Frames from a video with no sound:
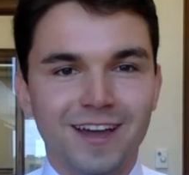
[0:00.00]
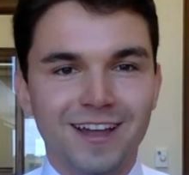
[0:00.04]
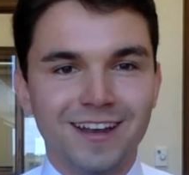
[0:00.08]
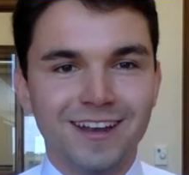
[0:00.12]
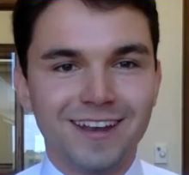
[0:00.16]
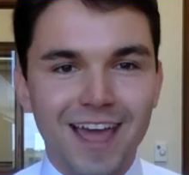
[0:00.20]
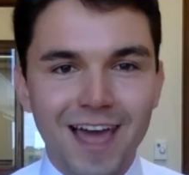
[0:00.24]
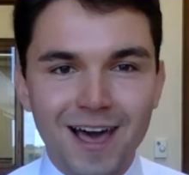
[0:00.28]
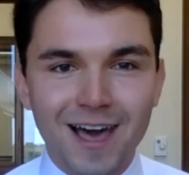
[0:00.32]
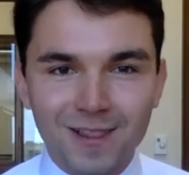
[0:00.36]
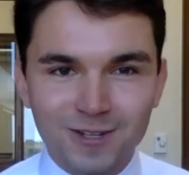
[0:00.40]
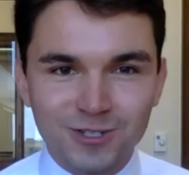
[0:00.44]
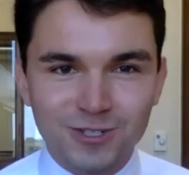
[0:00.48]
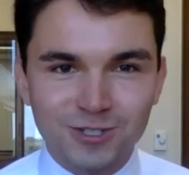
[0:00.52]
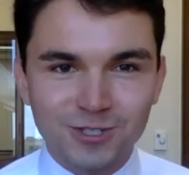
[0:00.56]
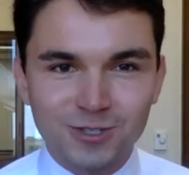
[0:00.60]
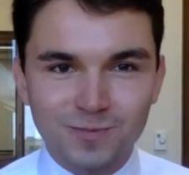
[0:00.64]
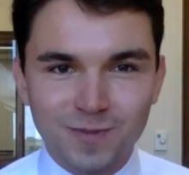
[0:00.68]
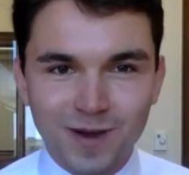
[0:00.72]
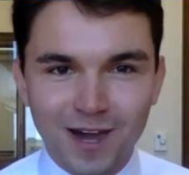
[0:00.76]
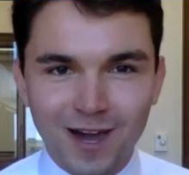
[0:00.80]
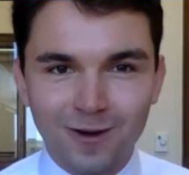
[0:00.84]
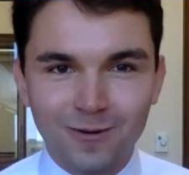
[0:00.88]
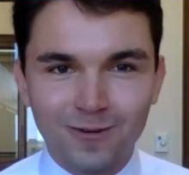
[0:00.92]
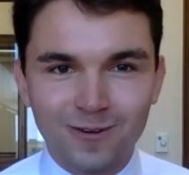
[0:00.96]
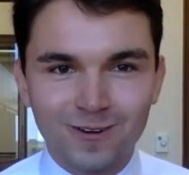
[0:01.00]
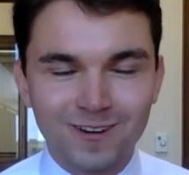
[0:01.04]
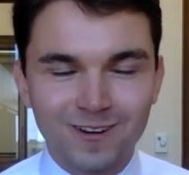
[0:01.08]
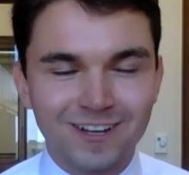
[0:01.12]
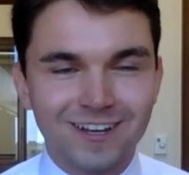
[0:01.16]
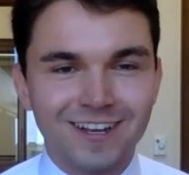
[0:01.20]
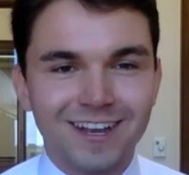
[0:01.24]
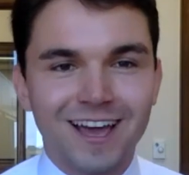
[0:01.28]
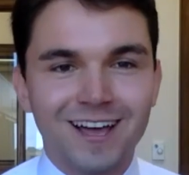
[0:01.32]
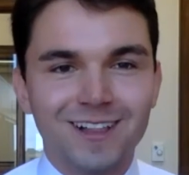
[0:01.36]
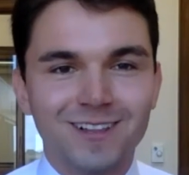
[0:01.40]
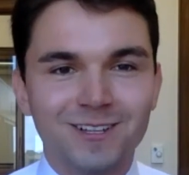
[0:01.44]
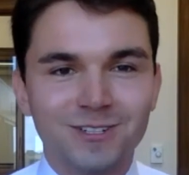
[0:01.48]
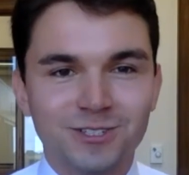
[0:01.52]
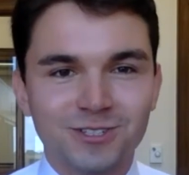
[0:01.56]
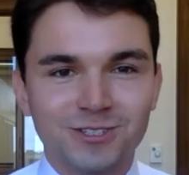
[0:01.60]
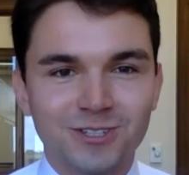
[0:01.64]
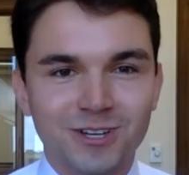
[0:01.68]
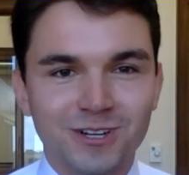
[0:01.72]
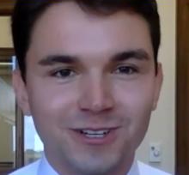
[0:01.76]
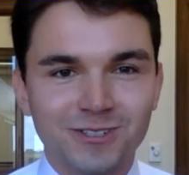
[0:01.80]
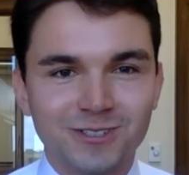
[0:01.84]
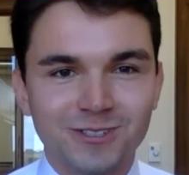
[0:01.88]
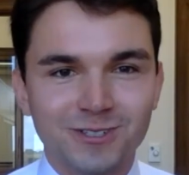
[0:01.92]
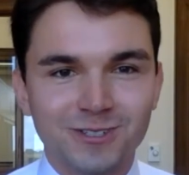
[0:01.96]
Knowledge is power, and knowledge is
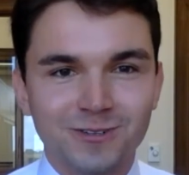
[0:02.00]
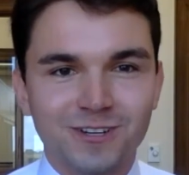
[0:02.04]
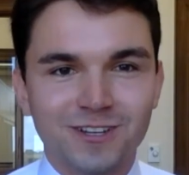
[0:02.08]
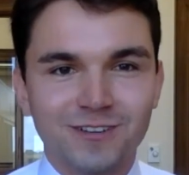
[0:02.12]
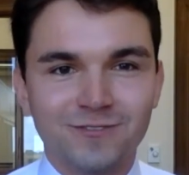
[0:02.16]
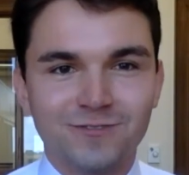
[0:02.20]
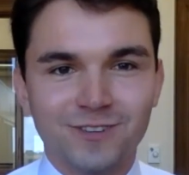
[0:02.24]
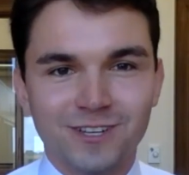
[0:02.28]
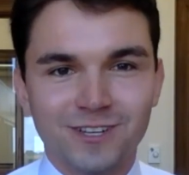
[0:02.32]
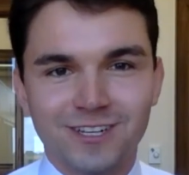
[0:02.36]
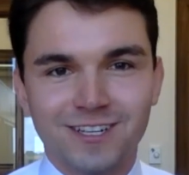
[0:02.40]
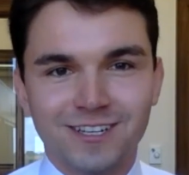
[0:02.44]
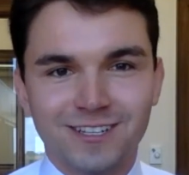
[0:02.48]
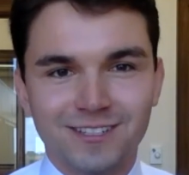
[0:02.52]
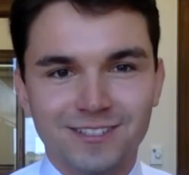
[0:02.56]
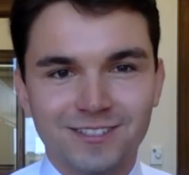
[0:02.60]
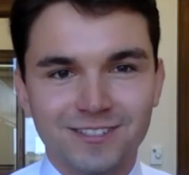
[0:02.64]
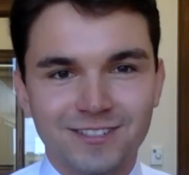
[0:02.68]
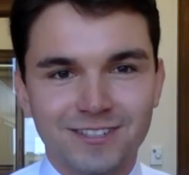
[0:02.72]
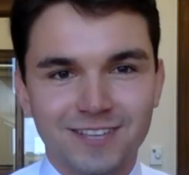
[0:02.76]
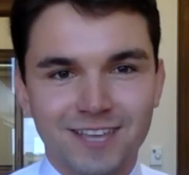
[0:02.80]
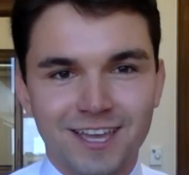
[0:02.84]
also convenience.